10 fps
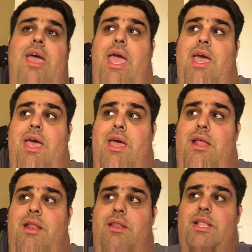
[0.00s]

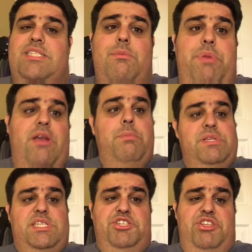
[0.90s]
And that's a better
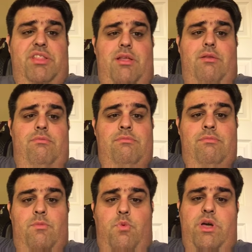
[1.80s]
position than
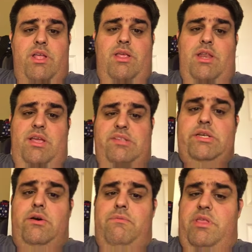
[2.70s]
what it
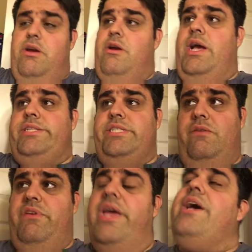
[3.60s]
is over there at
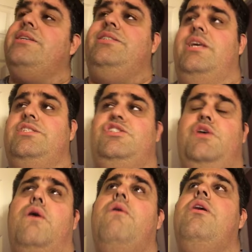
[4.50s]
CVS. And
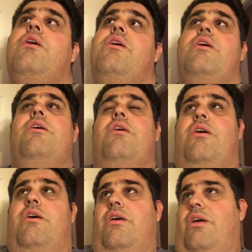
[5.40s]
so
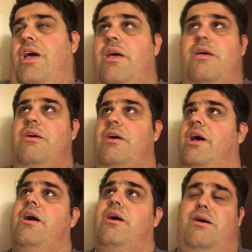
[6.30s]

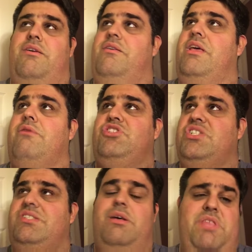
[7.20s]
that was
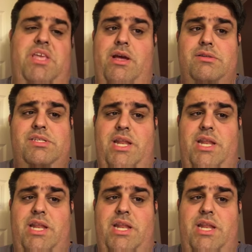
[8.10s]
just something else.